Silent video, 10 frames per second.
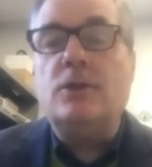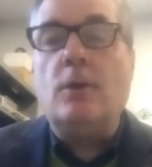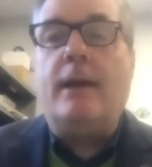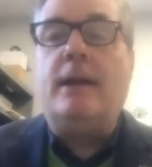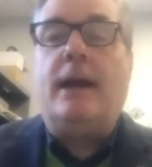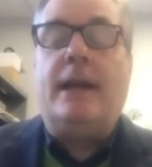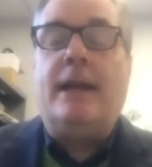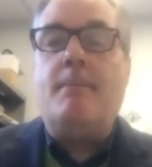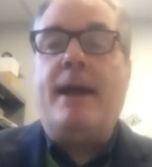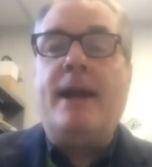So I can
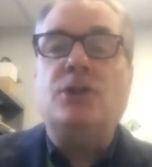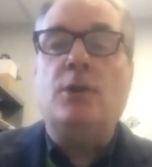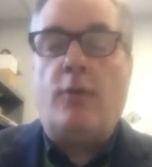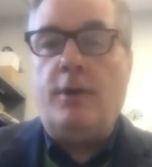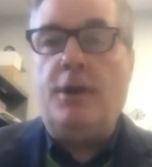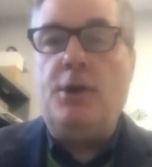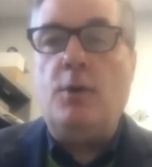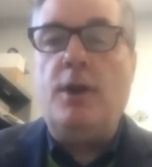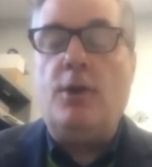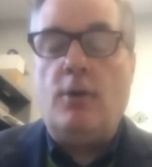imagine for
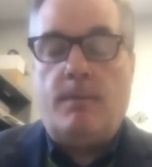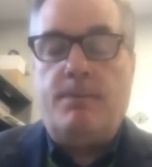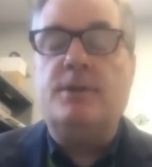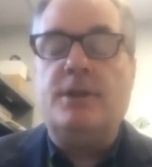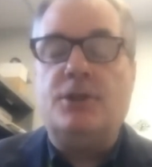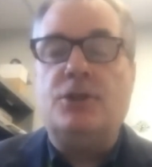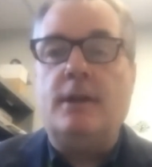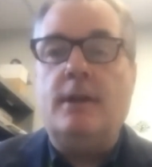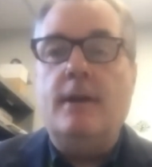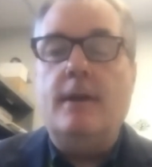you in your position,